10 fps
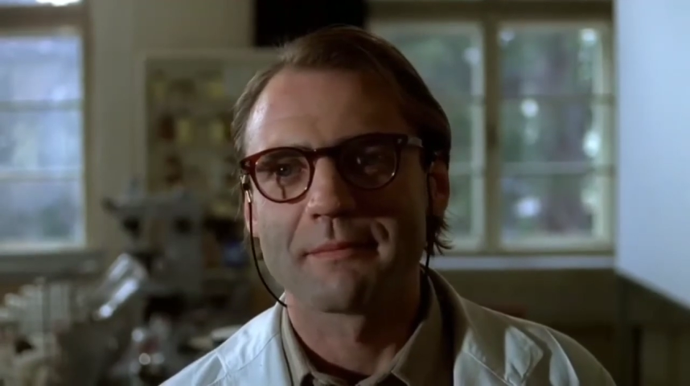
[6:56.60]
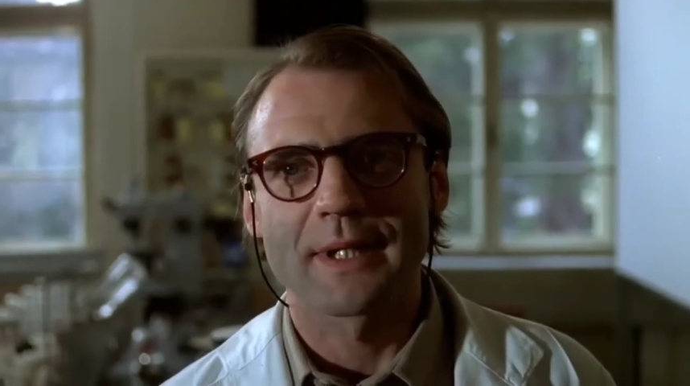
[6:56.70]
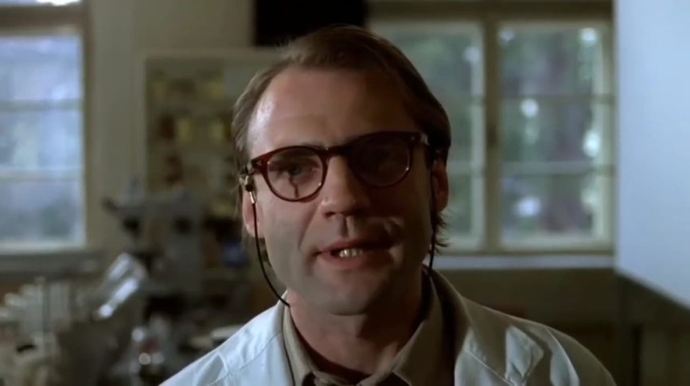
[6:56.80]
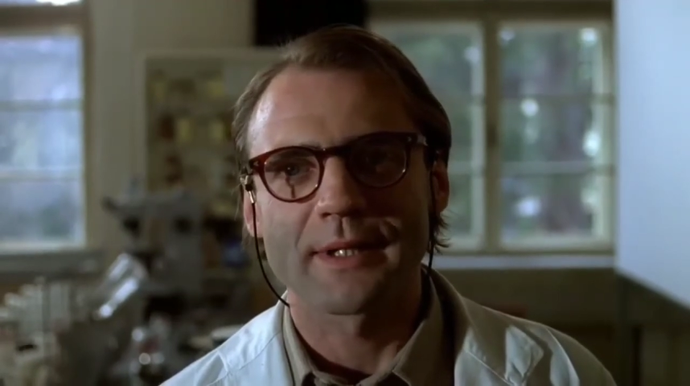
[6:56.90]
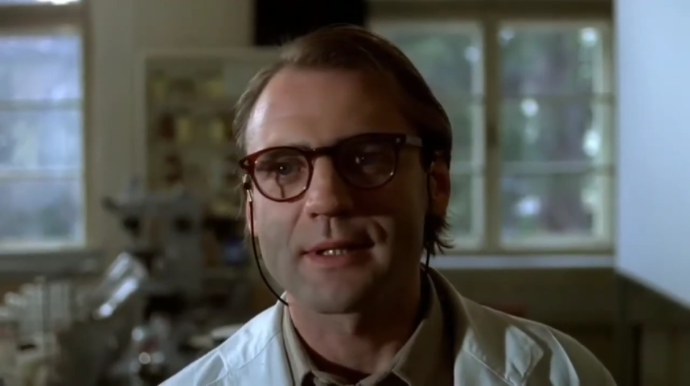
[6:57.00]

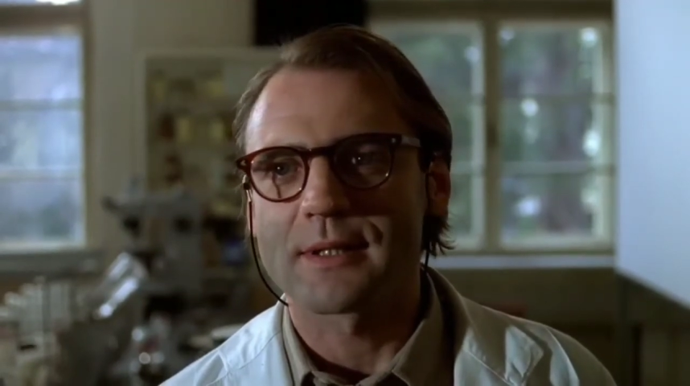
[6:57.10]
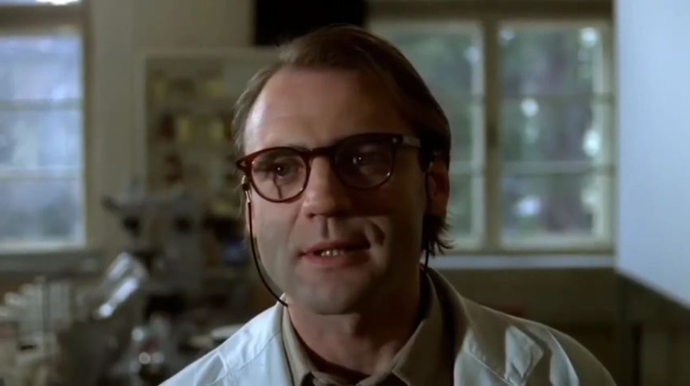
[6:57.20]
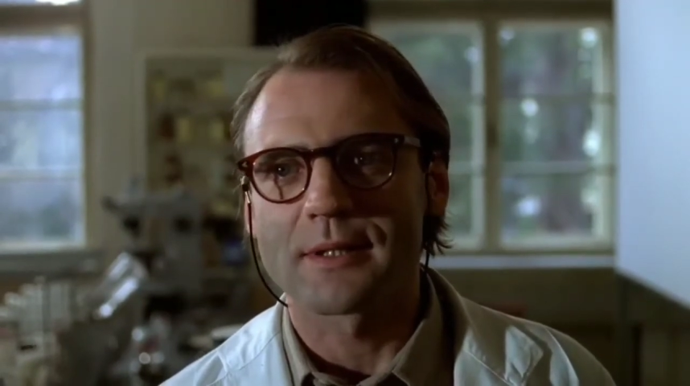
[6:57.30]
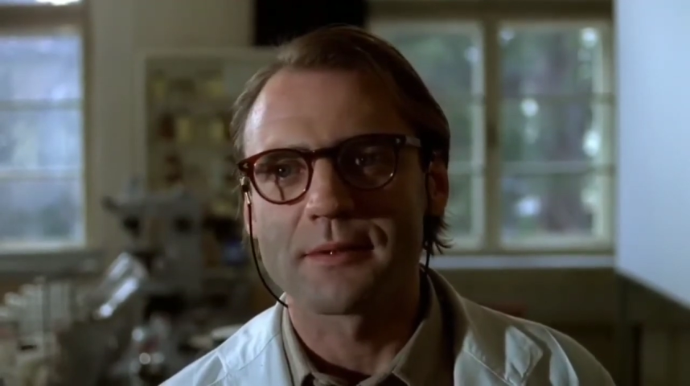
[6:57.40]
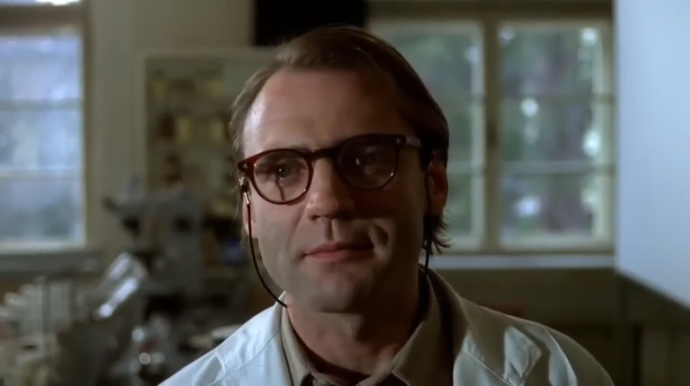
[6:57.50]
My
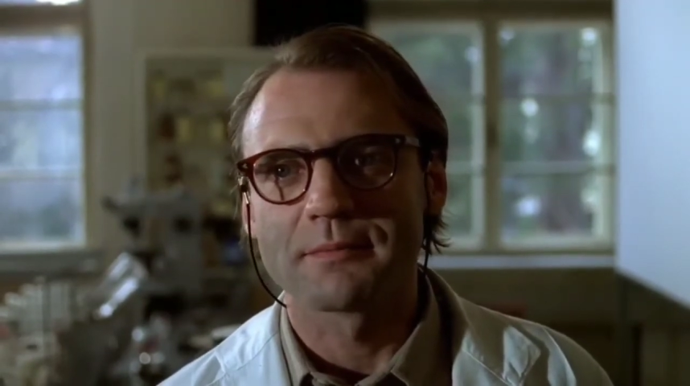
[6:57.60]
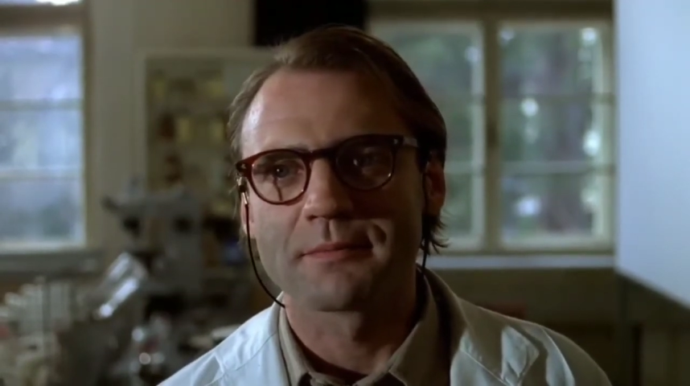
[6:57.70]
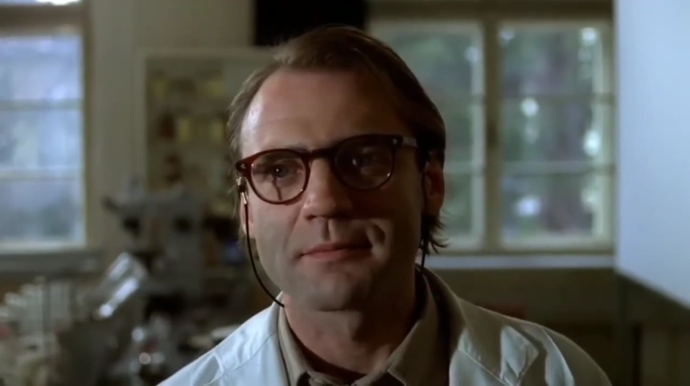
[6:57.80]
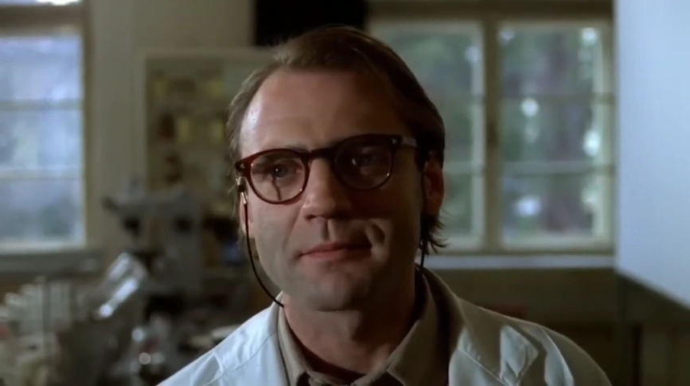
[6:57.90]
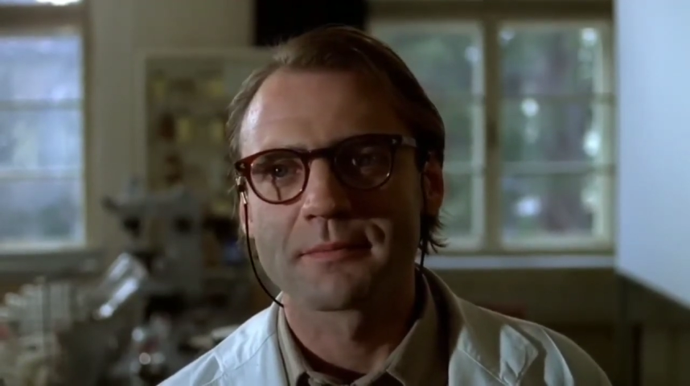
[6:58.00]
God,
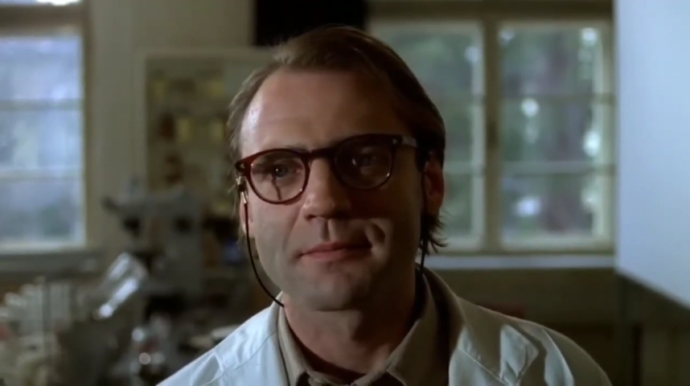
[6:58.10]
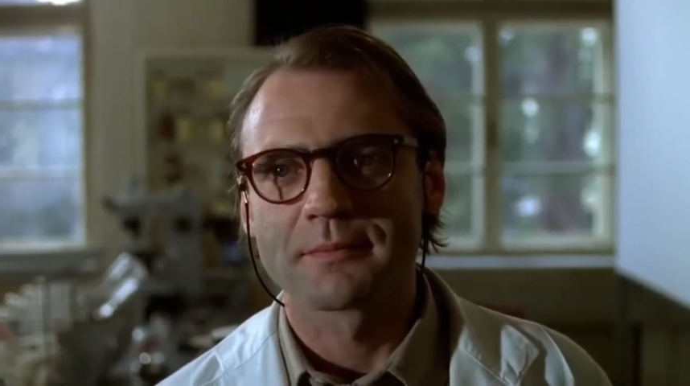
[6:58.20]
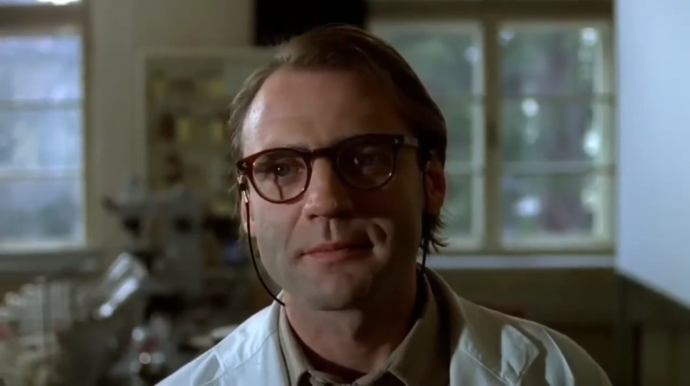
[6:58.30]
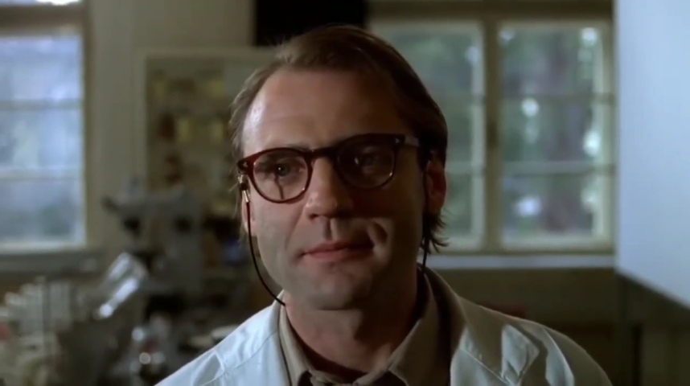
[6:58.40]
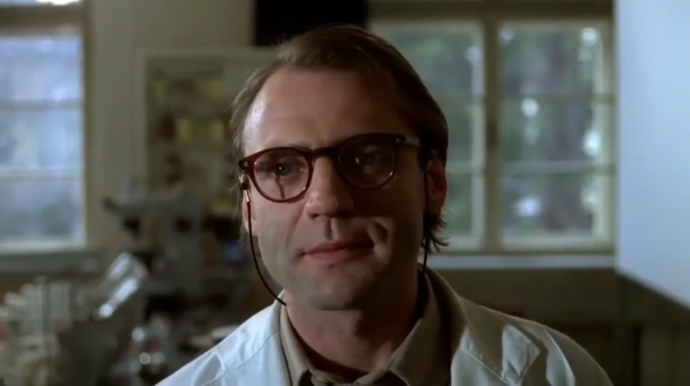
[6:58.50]

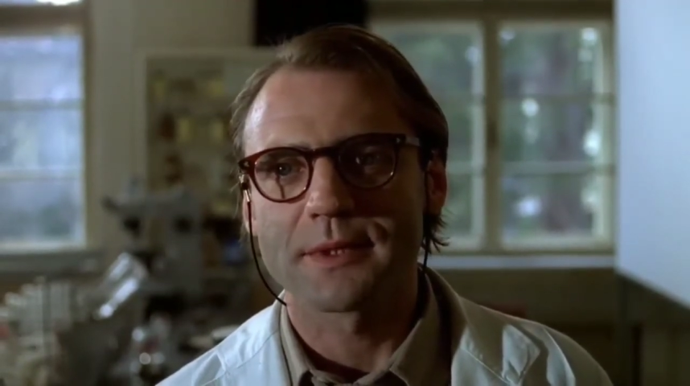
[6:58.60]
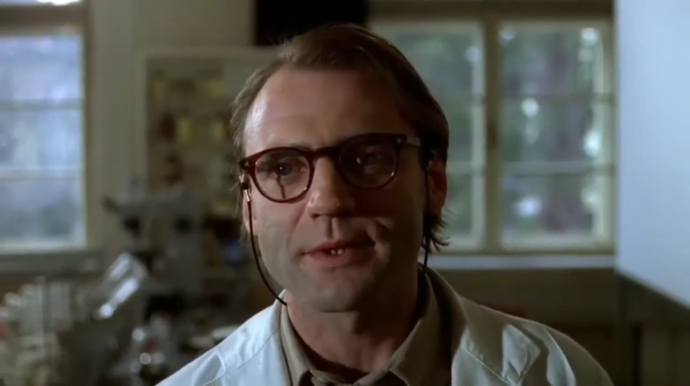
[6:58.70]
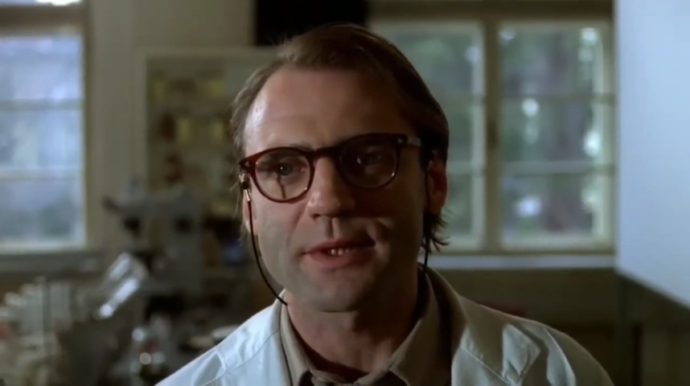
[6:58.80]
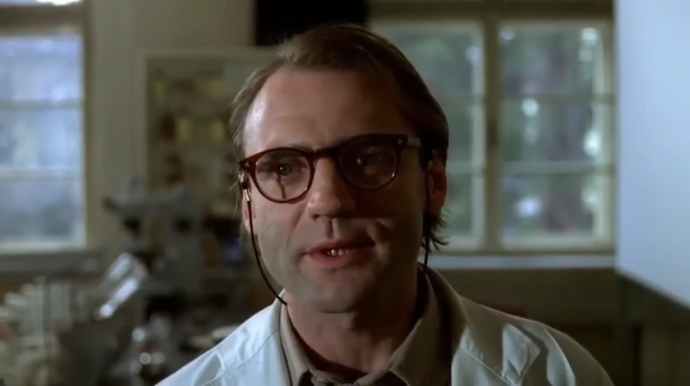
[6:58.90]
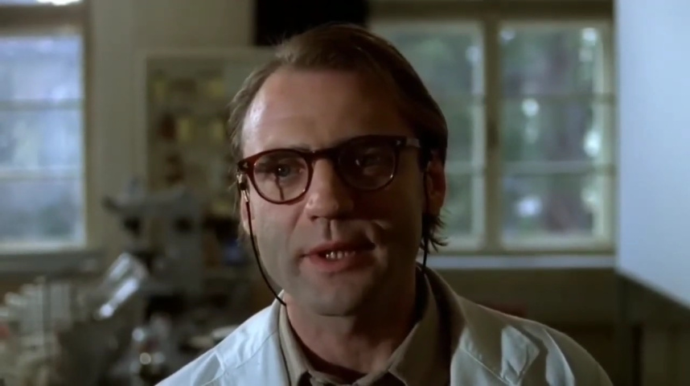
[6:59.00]

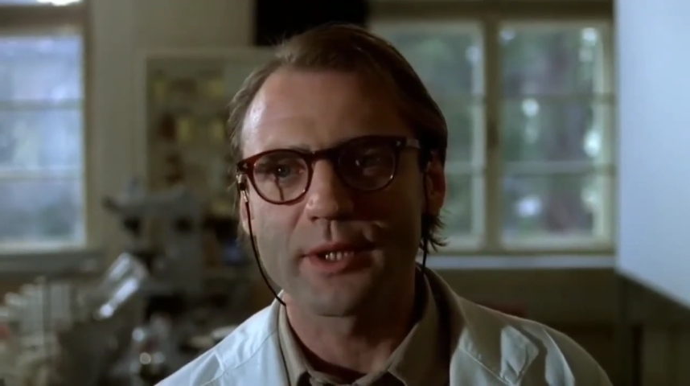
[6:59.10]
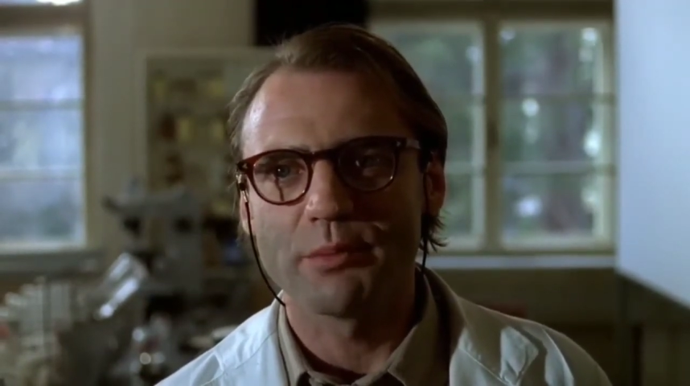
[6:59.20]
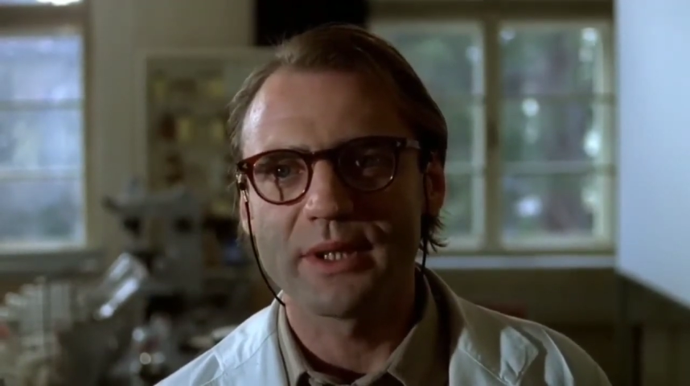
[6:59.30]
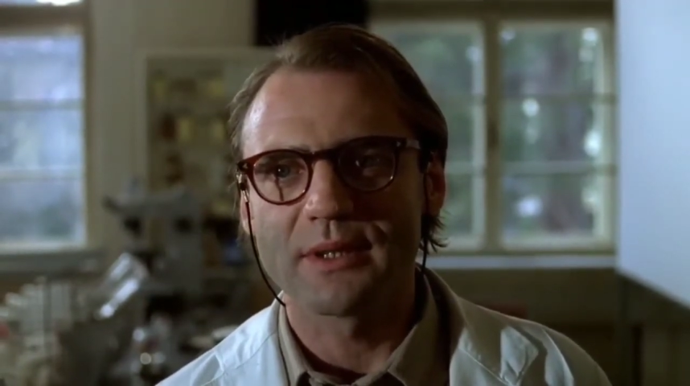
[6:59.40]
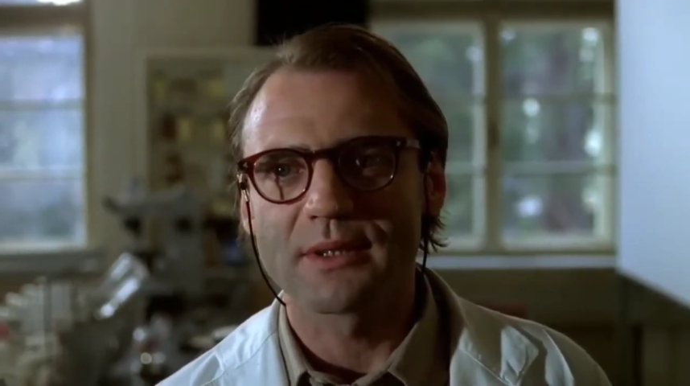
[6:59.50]
if it's really
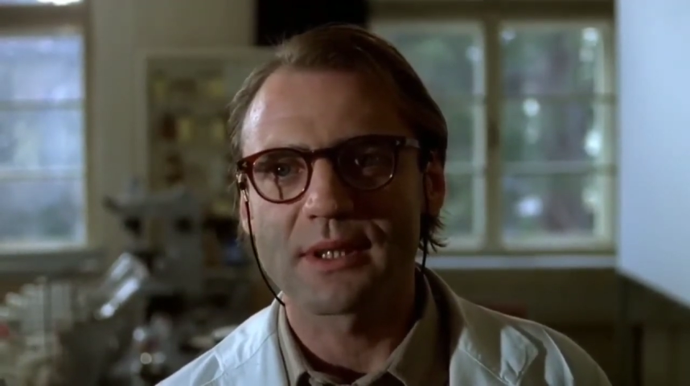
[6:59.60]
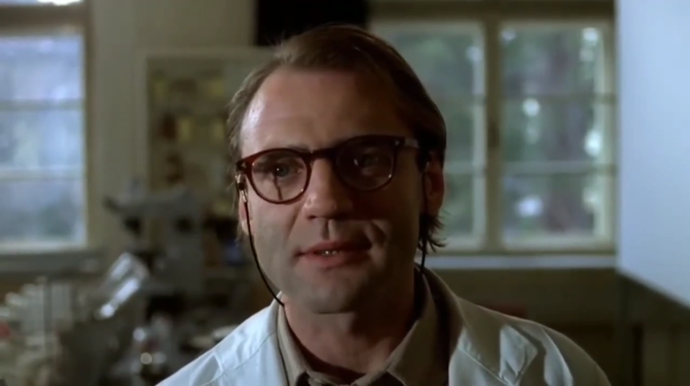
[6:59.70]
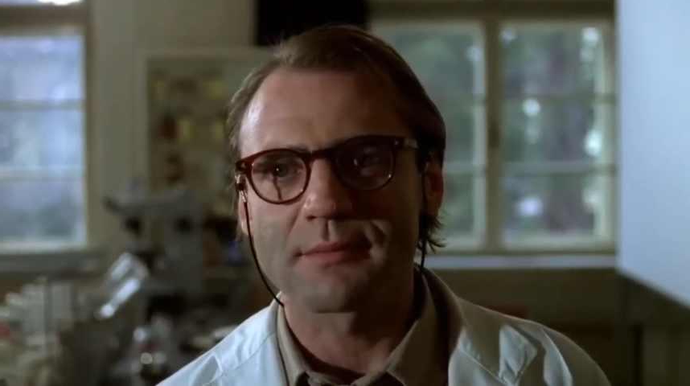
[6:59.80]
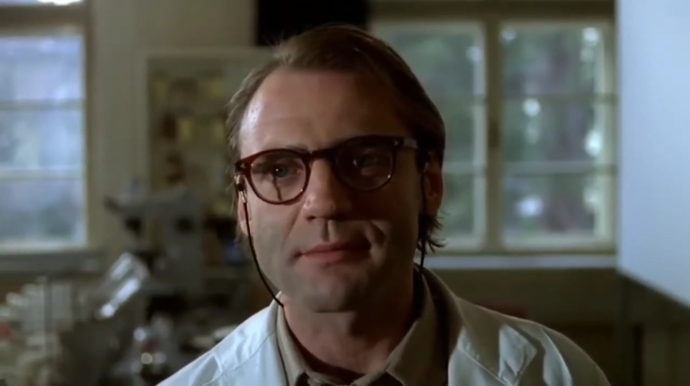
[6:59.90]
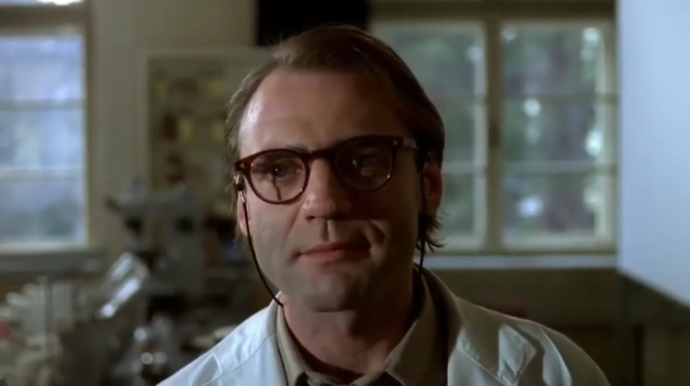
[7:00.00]
been done,